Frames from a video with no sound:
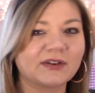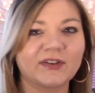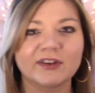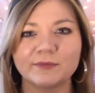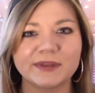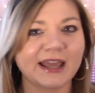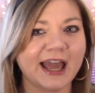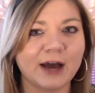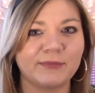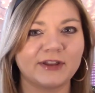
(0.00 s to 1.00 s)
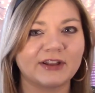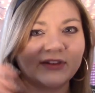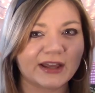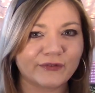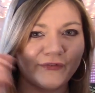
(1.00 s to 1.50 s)
Something happened that,
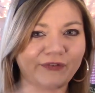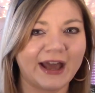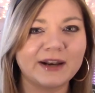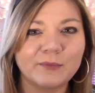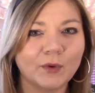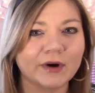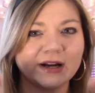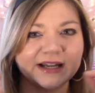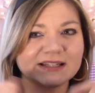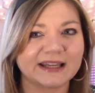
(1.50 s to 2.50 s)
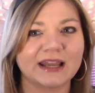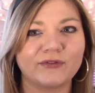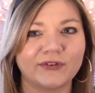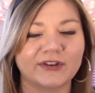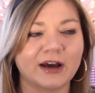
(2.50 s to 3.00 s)
like, fed more into
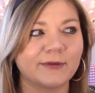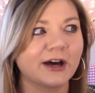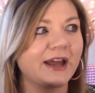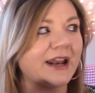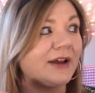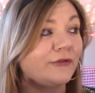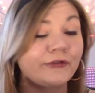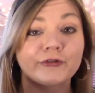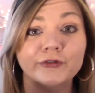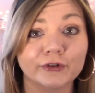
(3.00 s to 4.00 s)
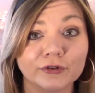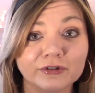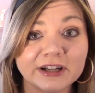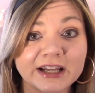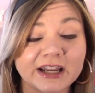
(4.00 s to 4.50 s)
Gifu-sama, and it
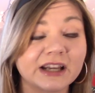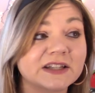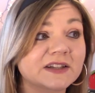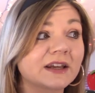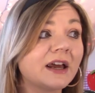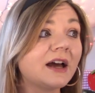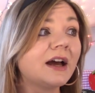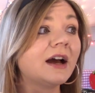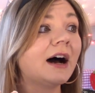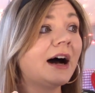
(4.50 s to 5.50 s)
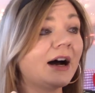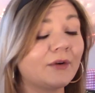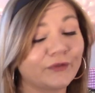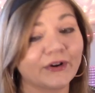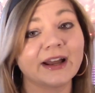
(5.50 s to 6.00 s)
freaked
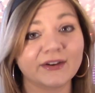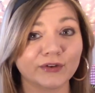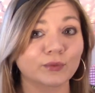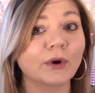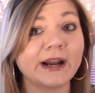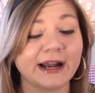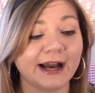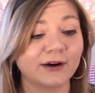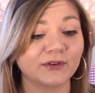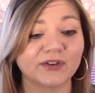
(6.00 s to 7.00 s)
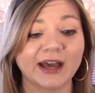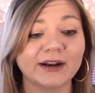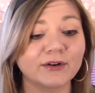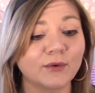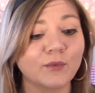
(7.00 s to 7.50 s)
Vice right out. So I
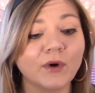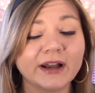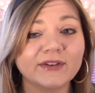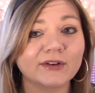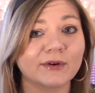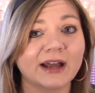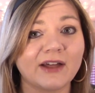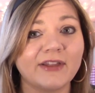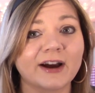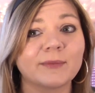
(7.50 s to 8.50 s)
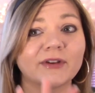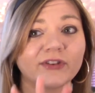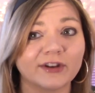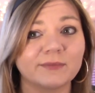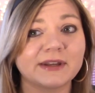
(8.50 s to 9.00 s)
don't know what is going on there, but
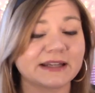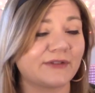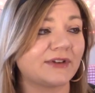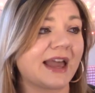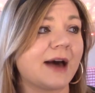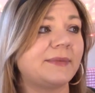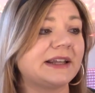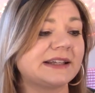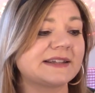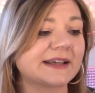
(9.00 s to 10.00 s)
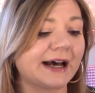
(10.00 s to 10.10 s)
something definitely happened.